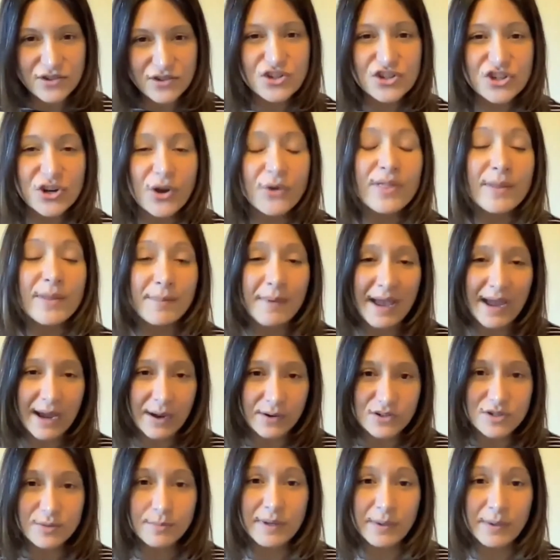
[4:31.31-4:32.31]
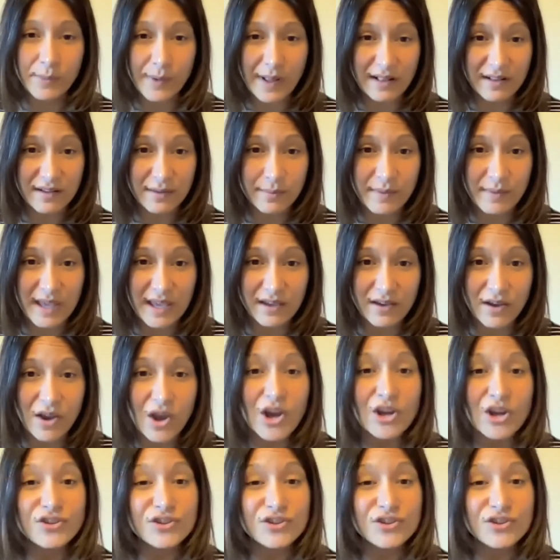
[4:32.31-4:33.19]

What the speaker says: to show them how to be welcoming,